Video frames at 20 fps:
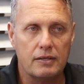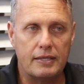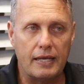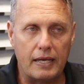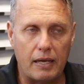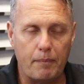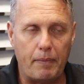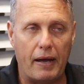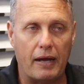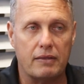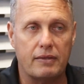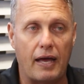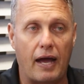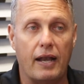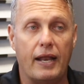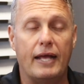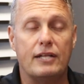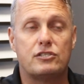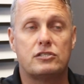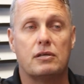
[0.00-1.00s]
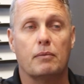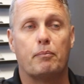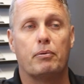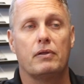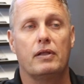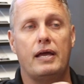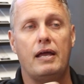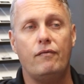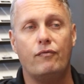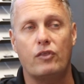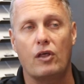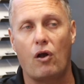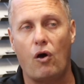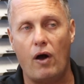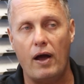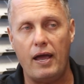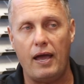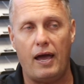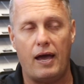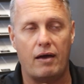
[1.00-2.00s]
Think about that. It's the belief that
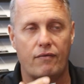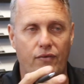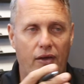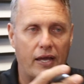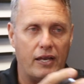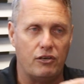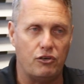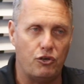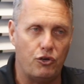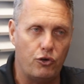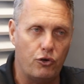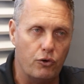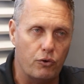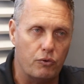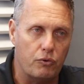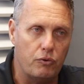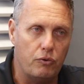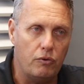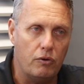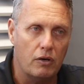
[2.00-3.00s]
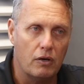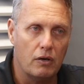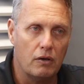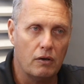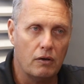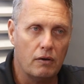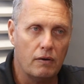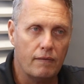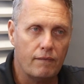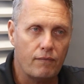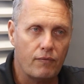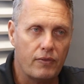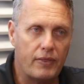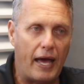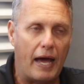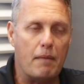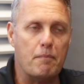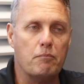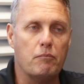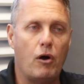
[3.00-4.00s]
I have in you
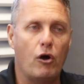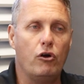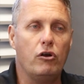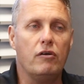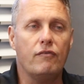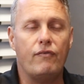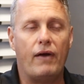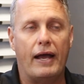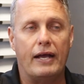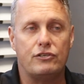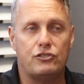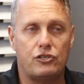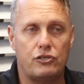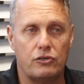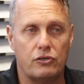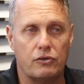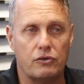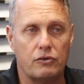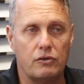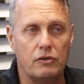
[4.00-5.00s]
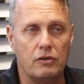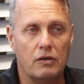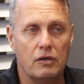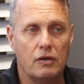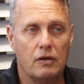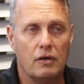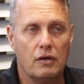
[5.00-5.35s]
that motivates you